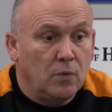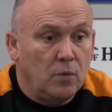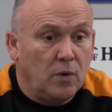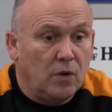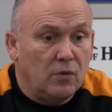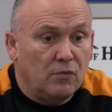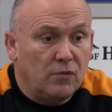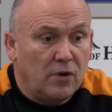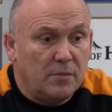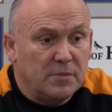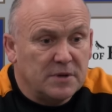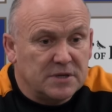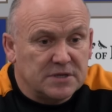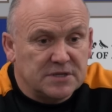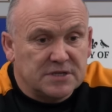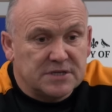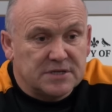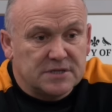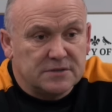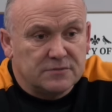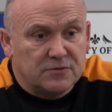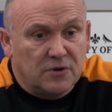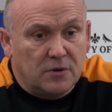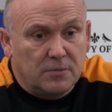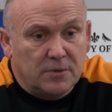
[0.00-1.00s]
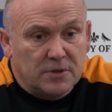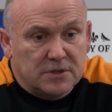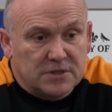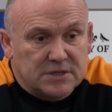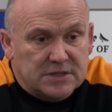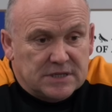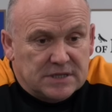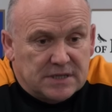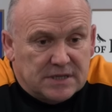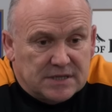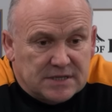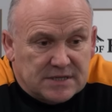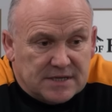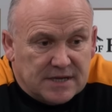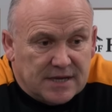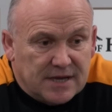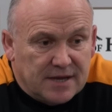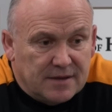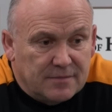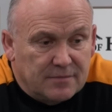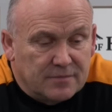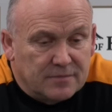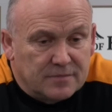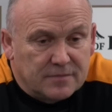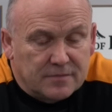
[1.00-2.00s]
Robert's in the
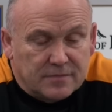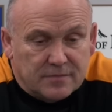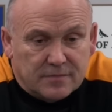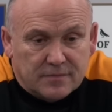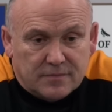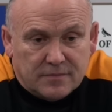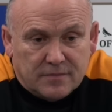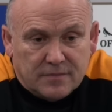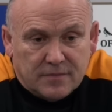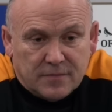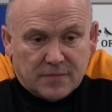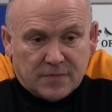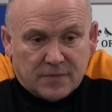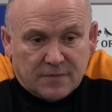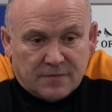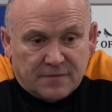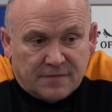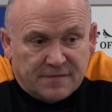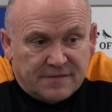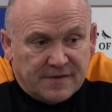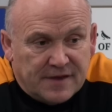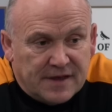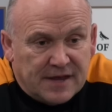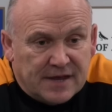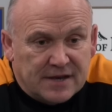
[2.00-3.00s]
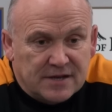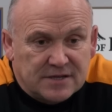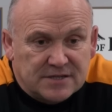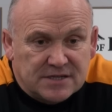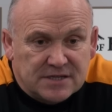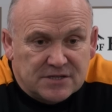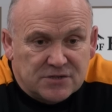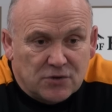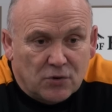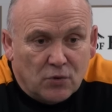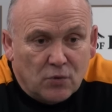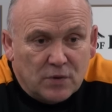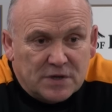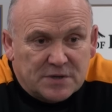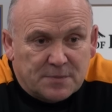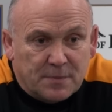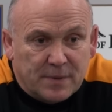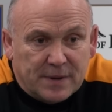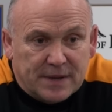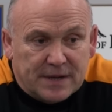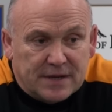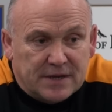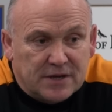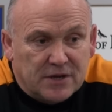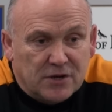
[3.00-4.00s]
same vein as he's always
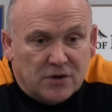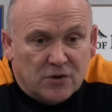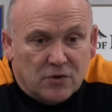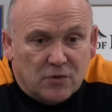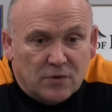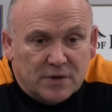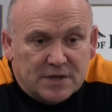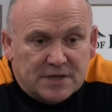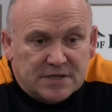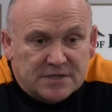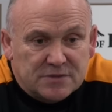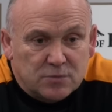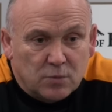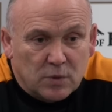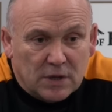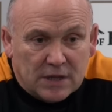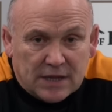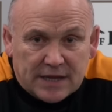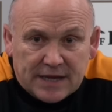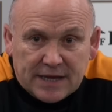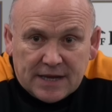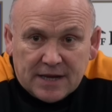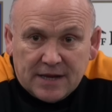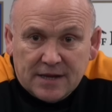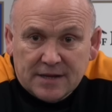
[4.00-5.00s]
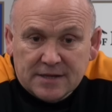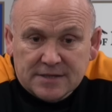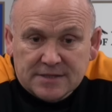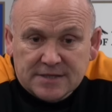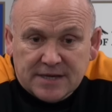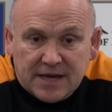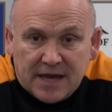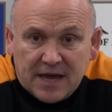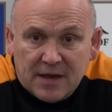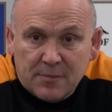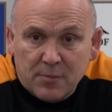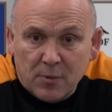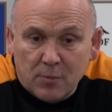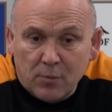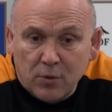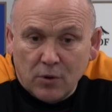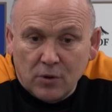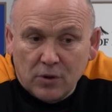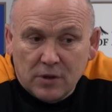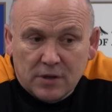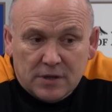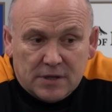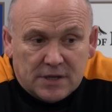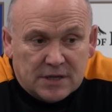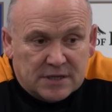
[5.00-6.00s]
been. You know, he's willing, he's
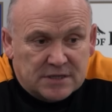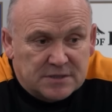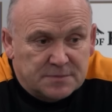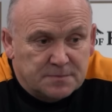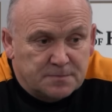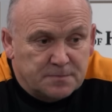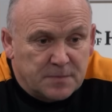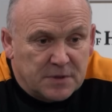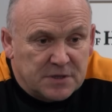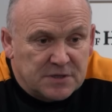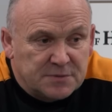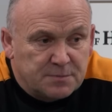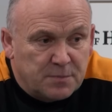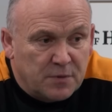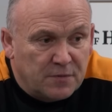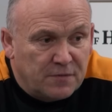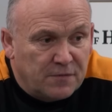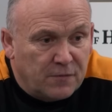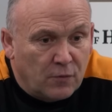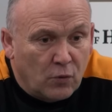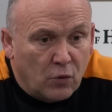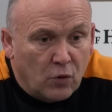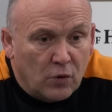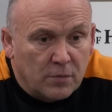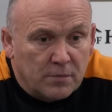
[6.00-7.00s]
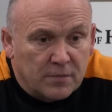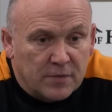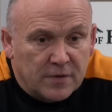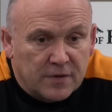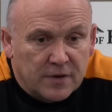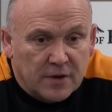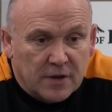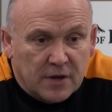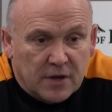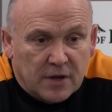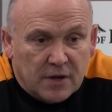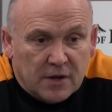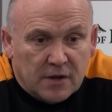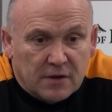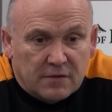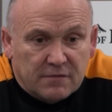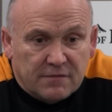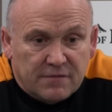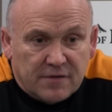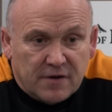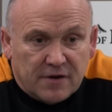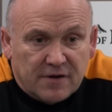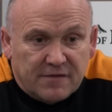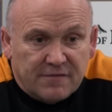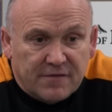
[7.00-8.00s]
capable, he's performed
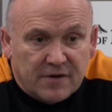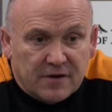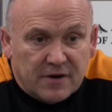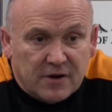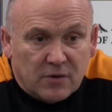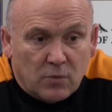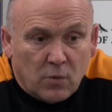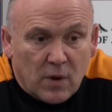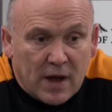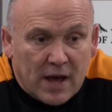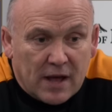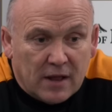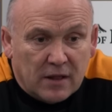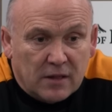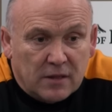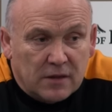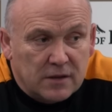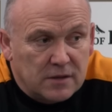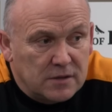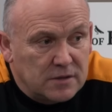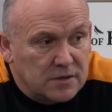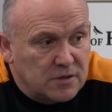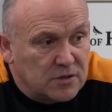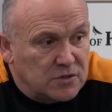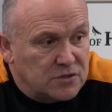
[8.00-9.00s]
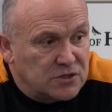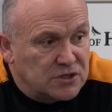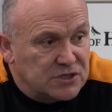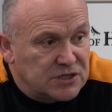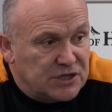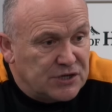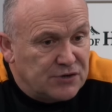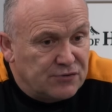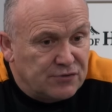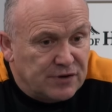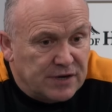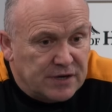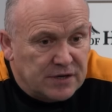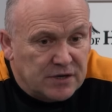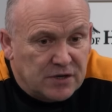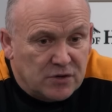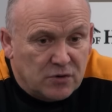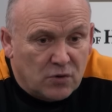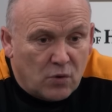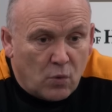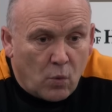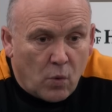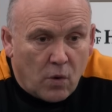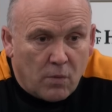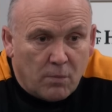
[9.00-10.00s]
very, very well, considering, you
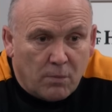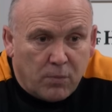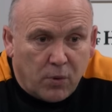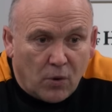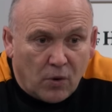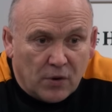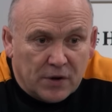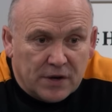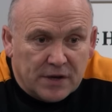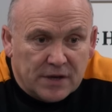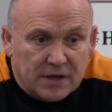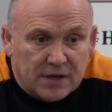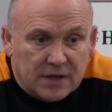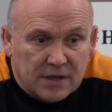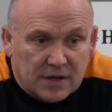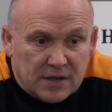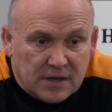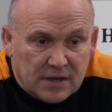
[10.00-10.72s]
know, at one point